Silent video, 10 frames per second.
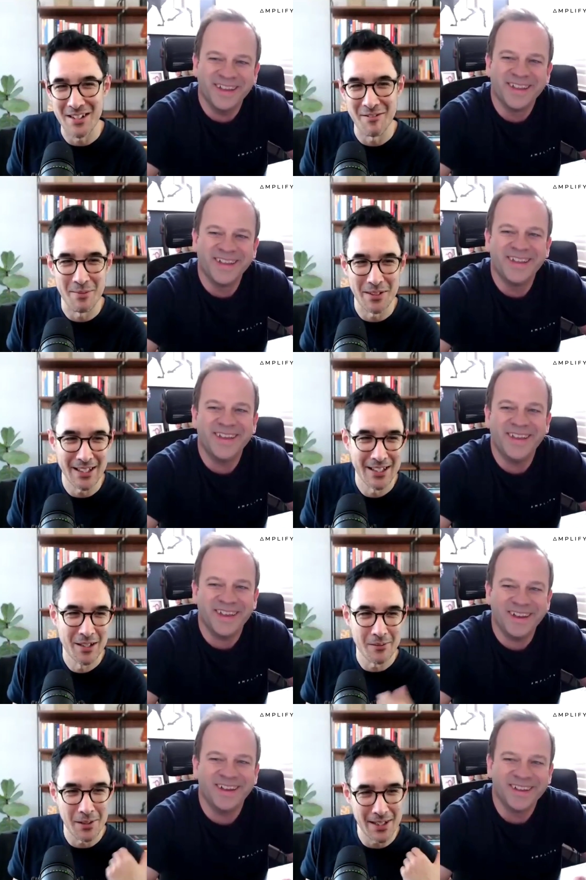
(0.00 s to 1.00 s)
Speaker 1: government.
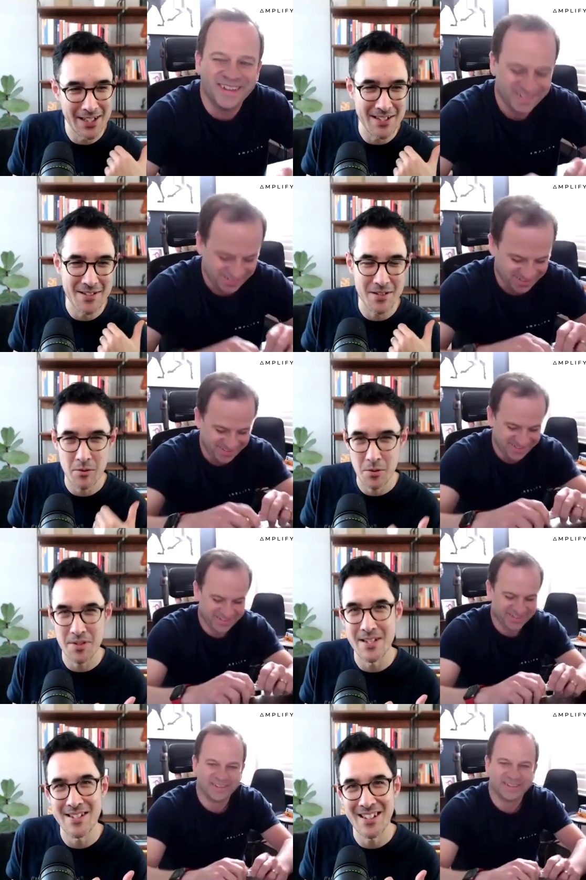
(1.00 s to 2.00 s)
Yeah. One is
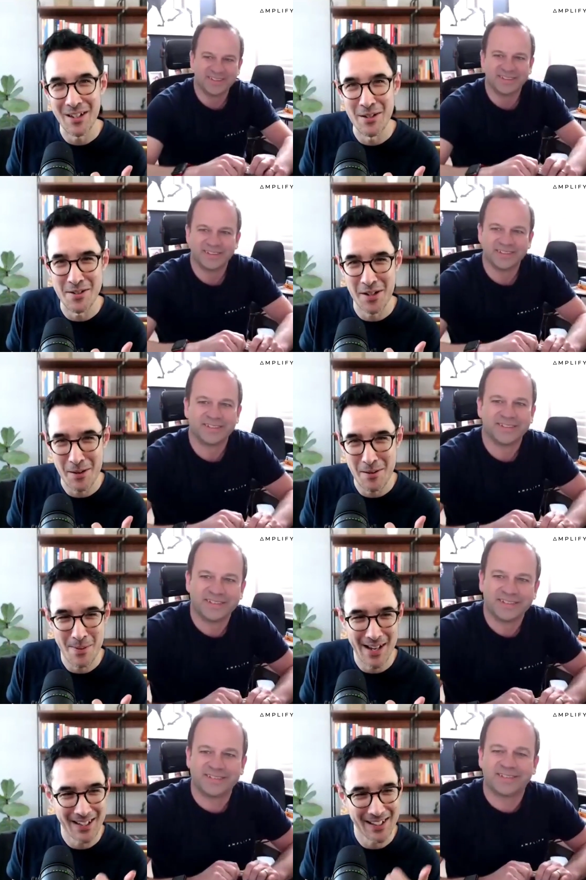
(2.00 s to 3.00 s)
sources close to
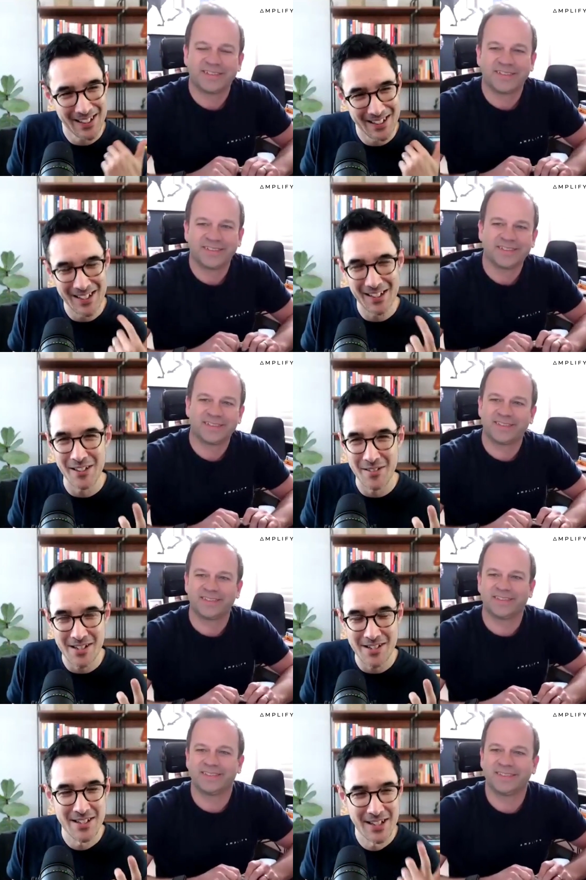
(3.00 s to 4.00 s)
OPEC, and the other
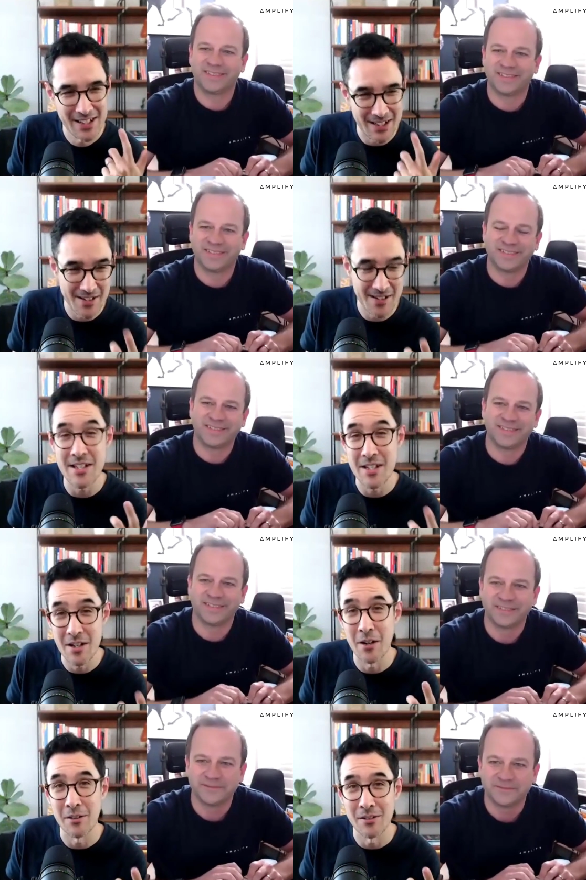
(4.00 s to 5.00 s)
is the
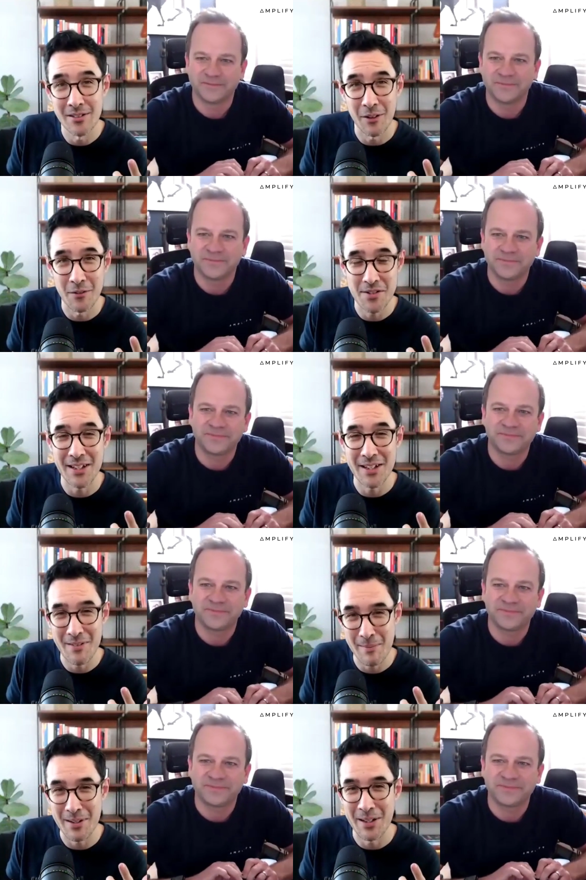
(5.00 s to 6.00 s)
CEO of Saudi
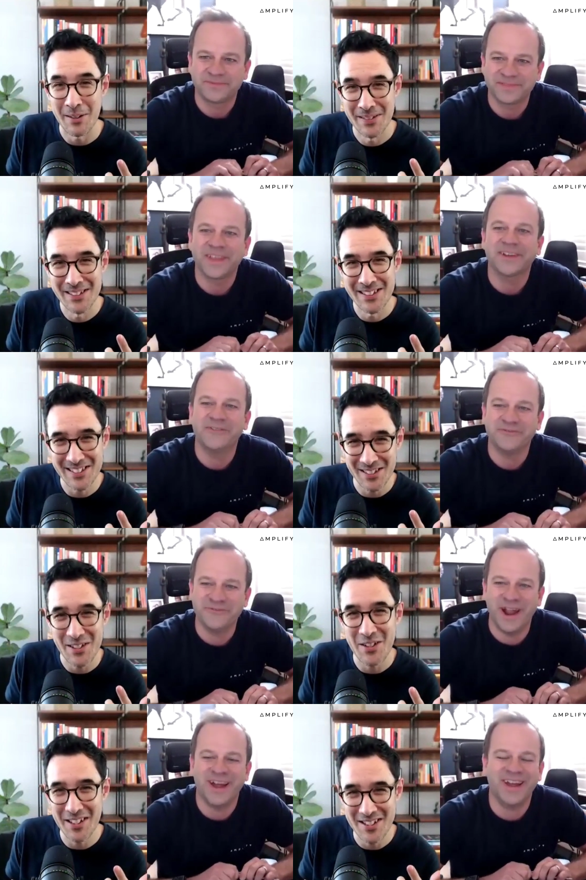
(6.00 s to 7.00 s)
Aramco. So
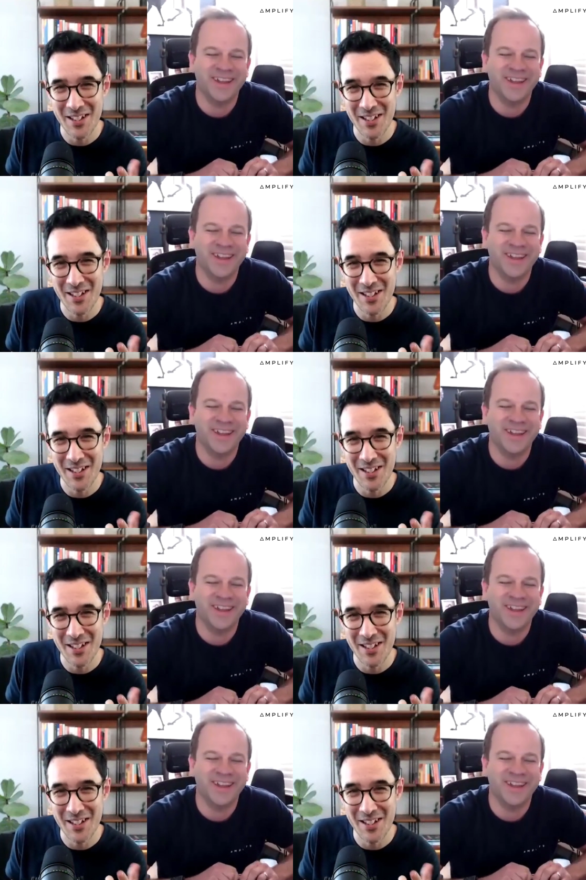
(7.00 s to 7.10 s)
you can